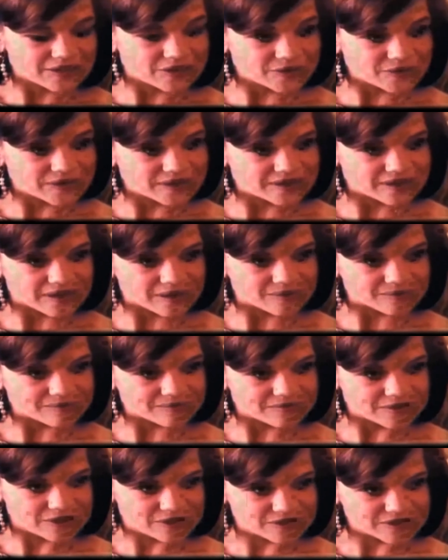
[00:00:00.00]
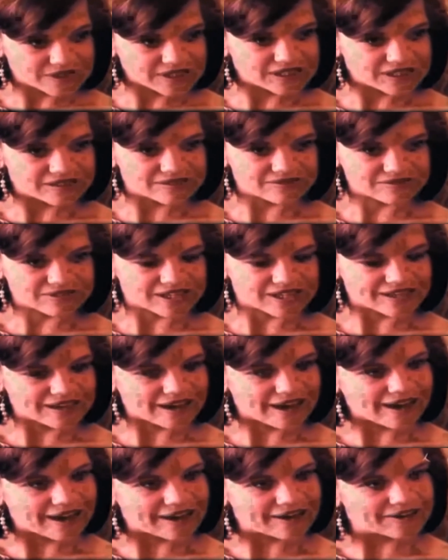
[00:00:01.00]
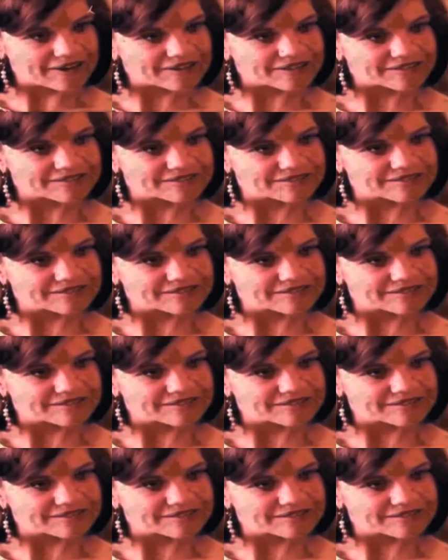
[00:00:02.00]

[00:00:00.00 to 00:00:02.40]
you end up using it and get higher.